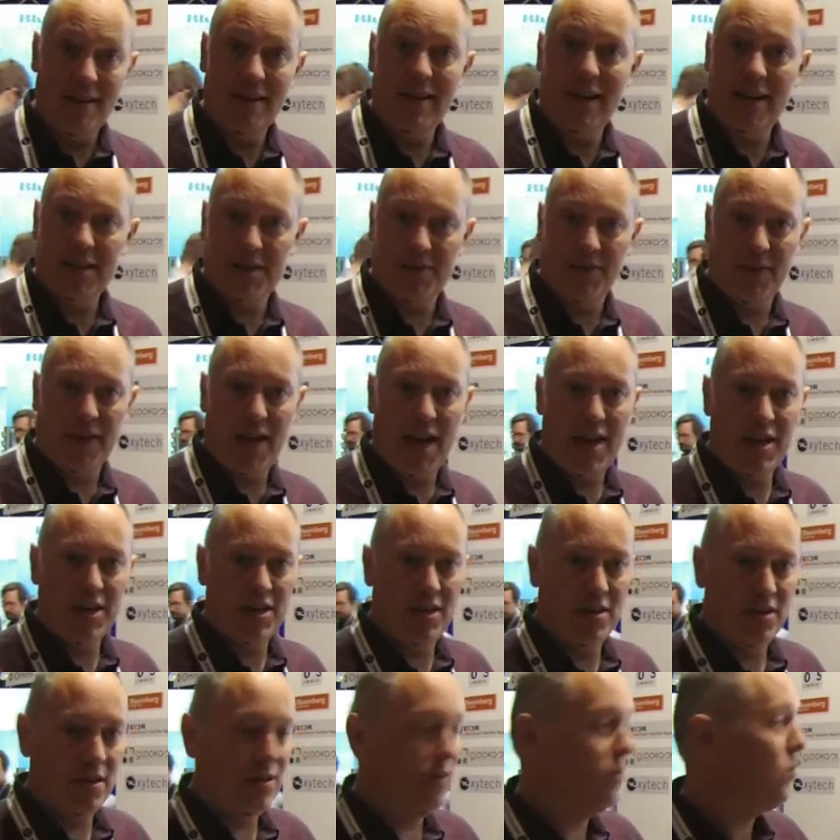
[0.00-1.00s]

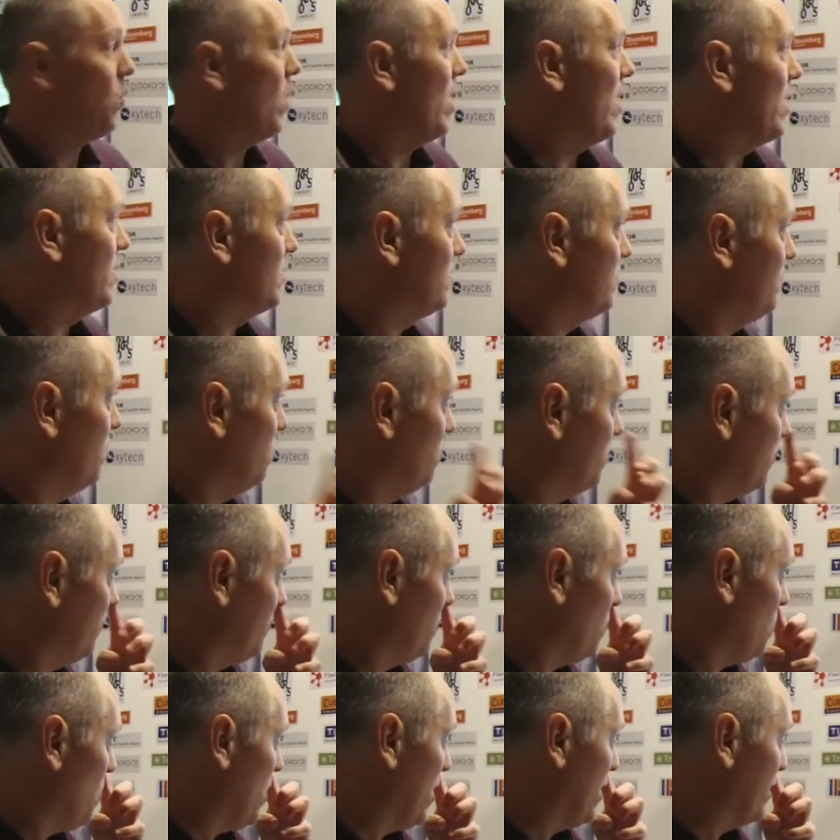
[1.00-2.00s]
classifications of ways, four
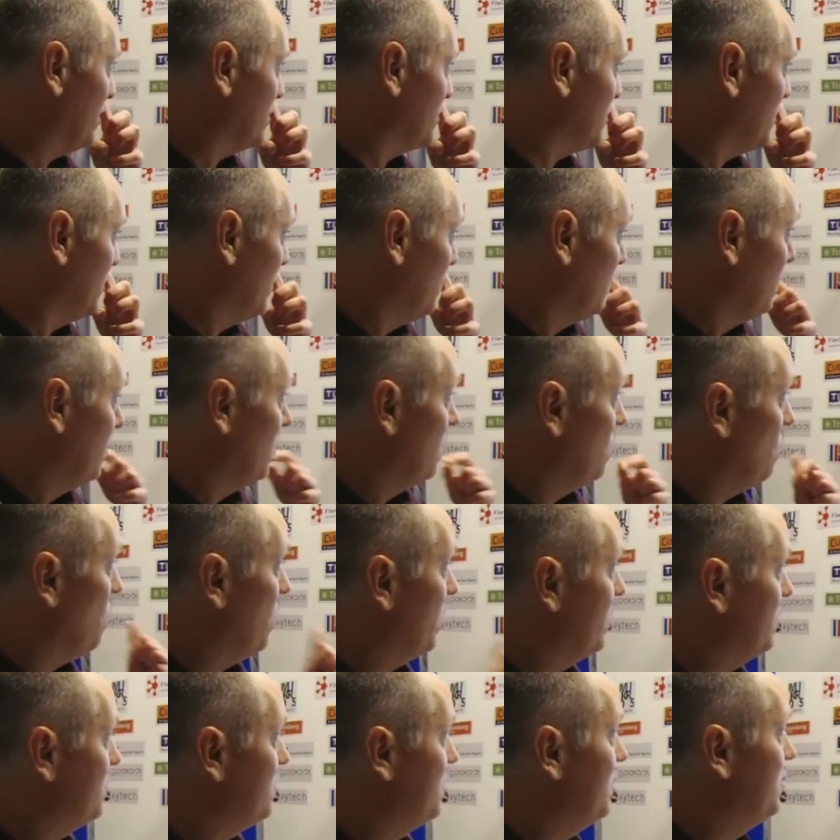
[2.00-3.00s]
different ways.
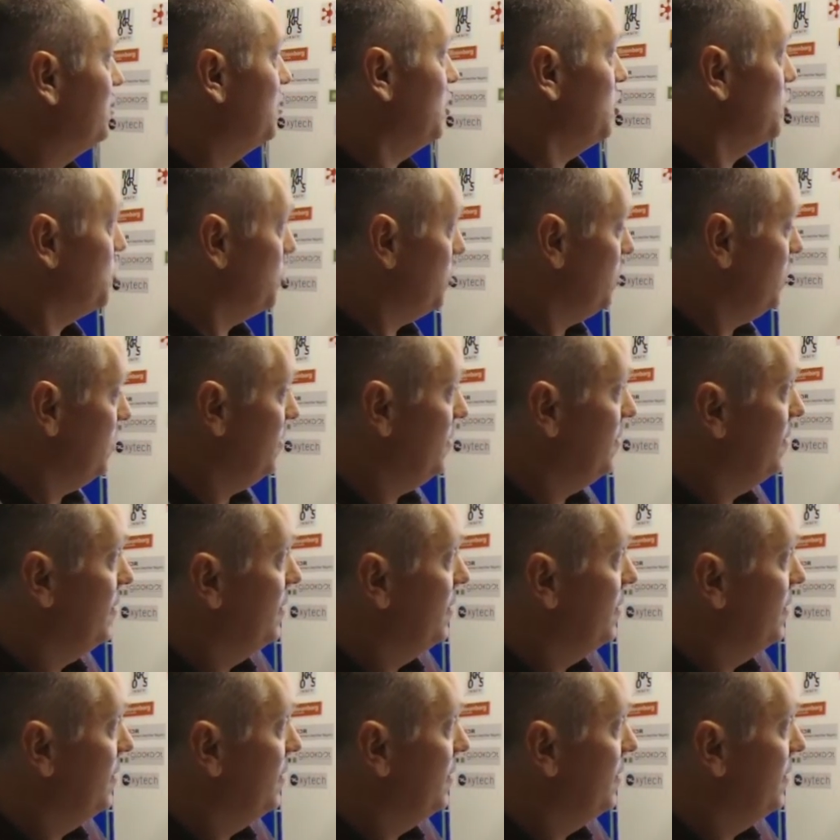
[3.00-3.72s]
One is an addition,